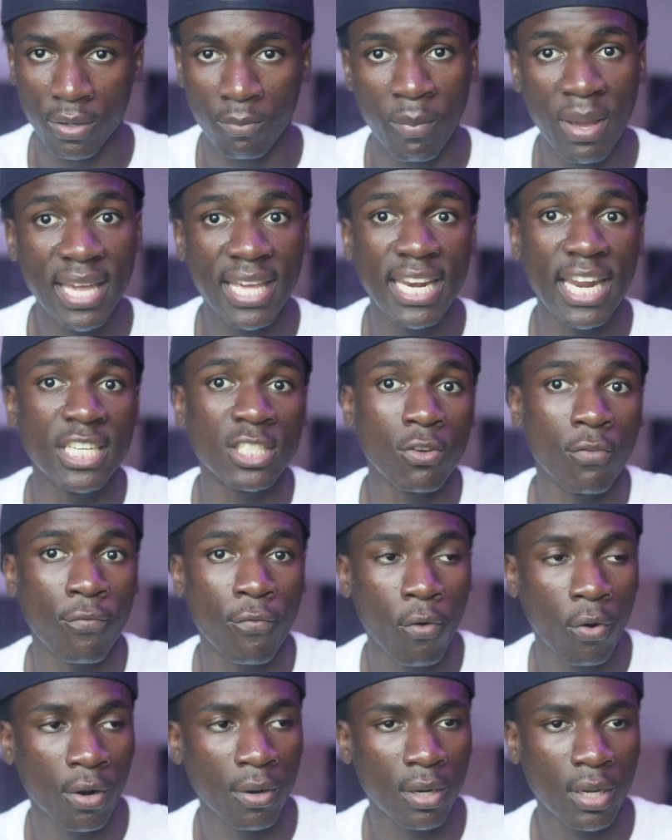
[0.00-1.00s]
Make it as a
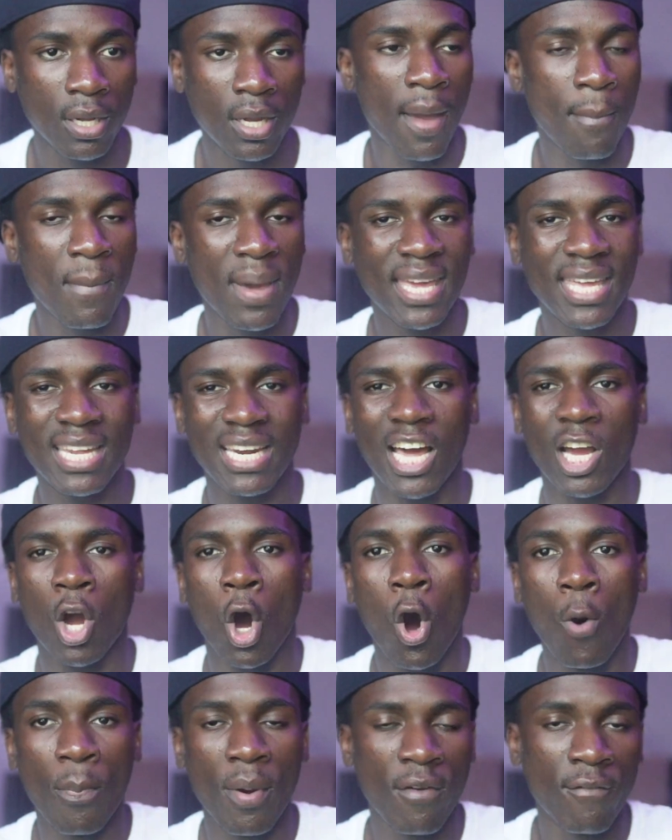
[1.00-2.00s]
fork and make it like
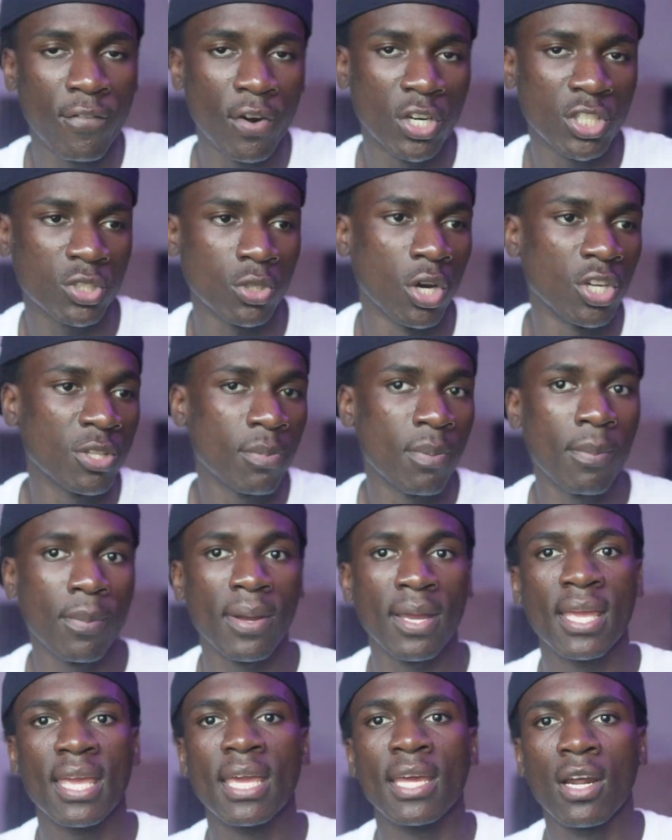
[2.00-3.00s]
an open verse so other people
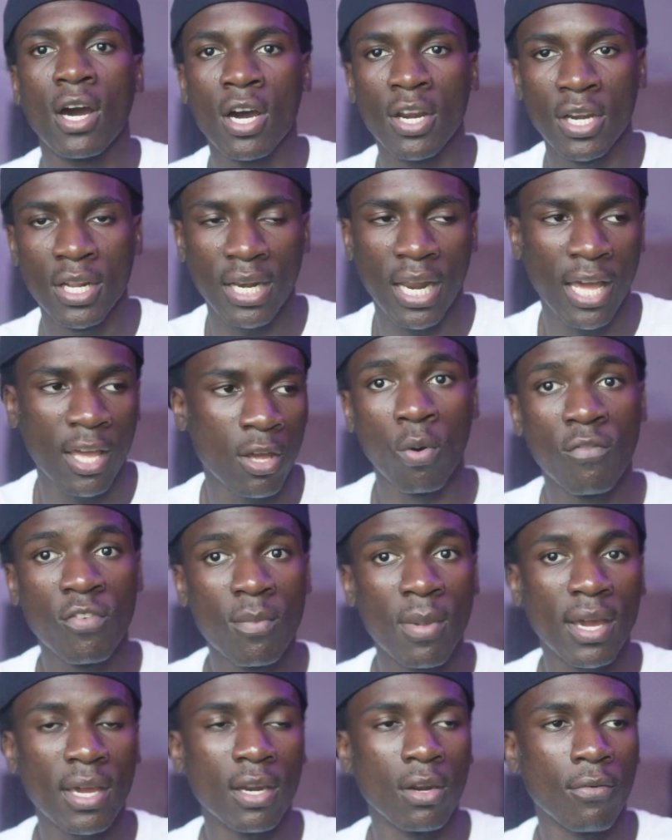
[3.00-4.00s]
can get on it. Like, if you
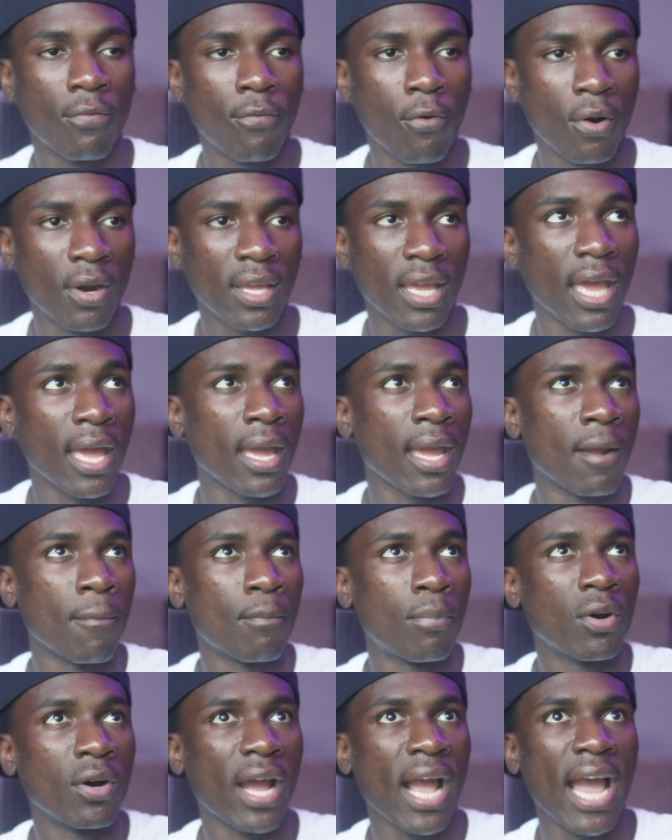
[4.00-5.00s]
make it a fork and
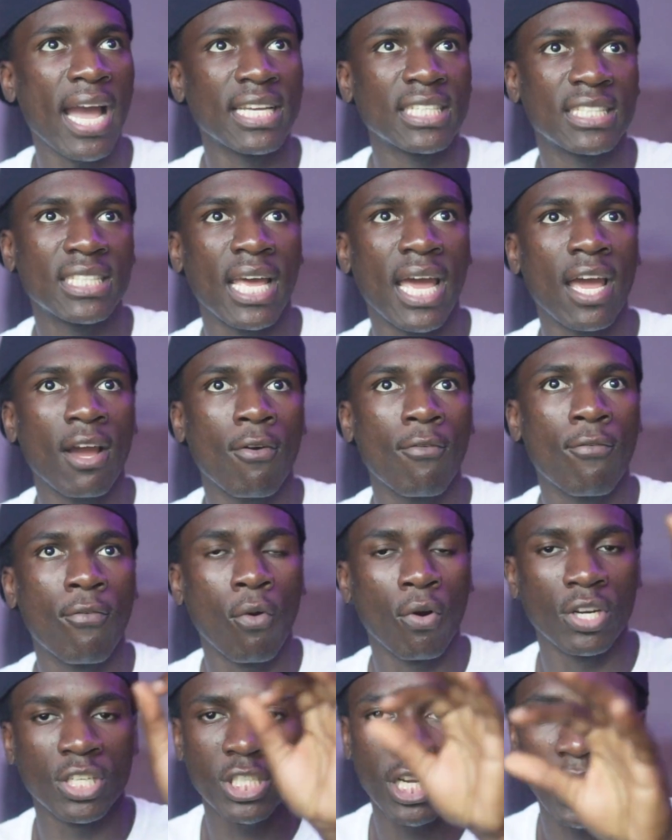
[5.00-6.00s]
put hashtag
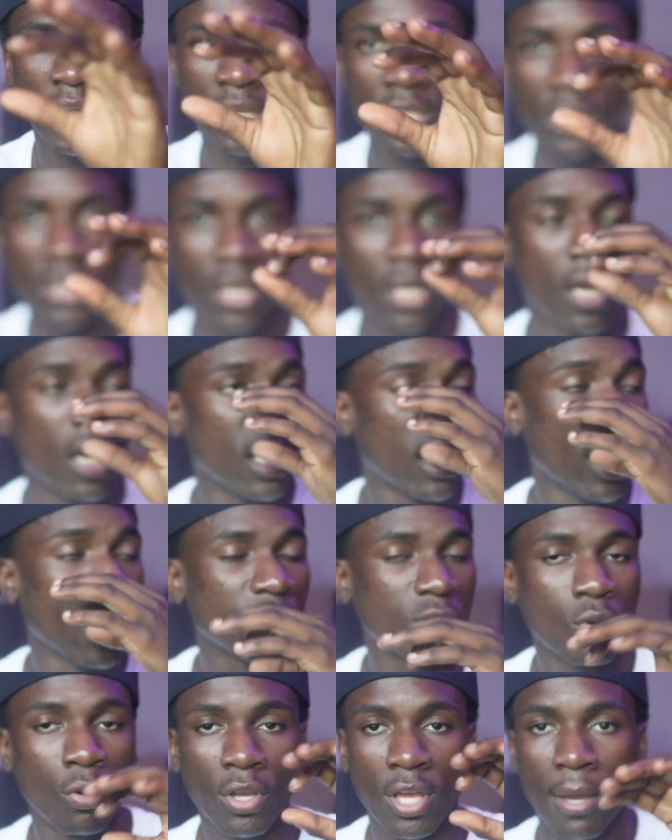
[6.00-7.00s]
fork challenge,
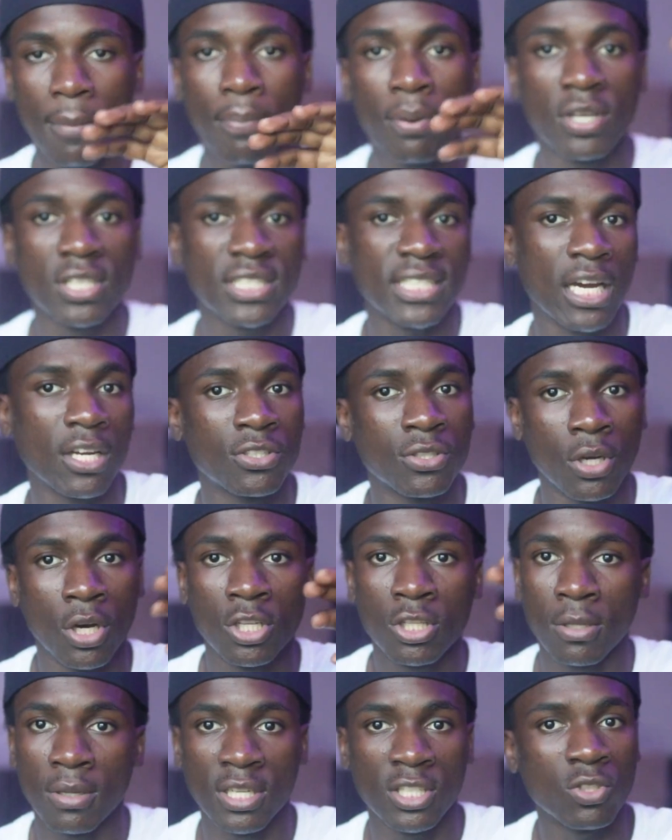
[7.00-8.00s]
it's gonna get pushed out to
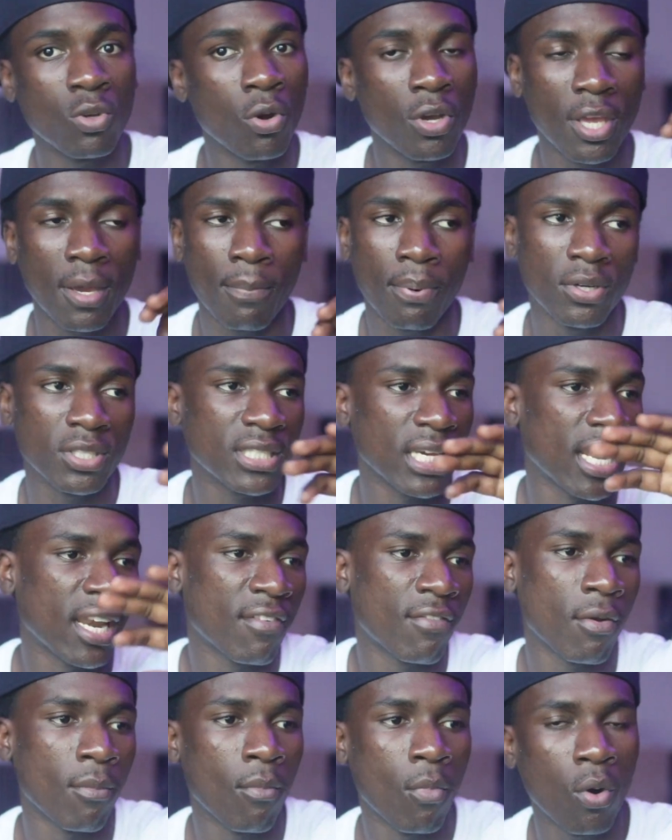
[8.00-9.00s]
other. It's gonna get pushed out
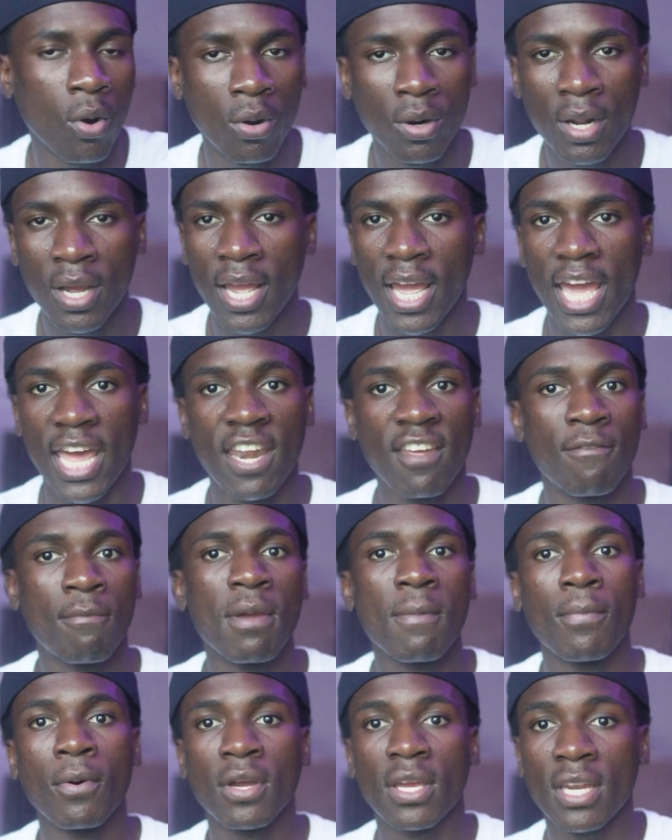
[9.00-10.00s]
even more. And if
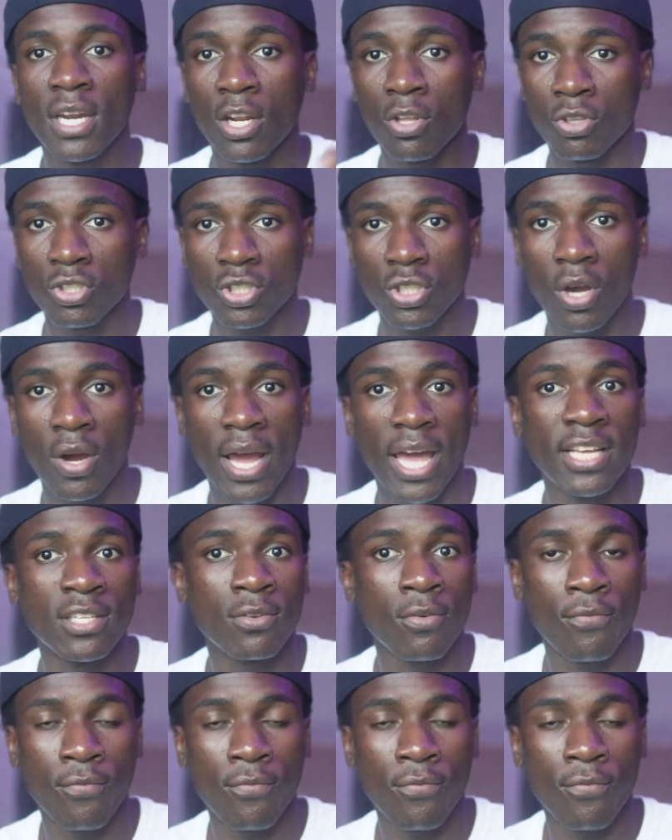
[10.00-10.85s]
people get on your song as a